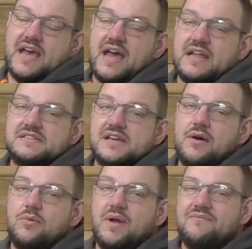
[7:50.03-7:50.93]
And
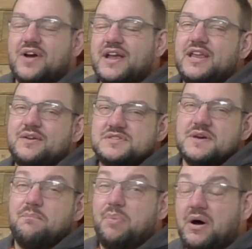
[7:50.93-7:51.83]
we're inviting you
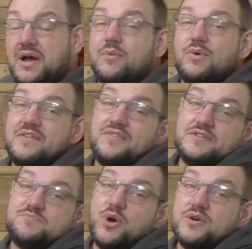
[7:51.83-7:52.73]
to buy one of
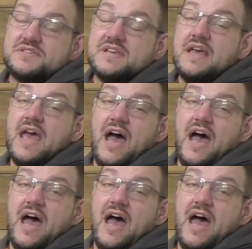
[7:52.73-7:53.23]
those books.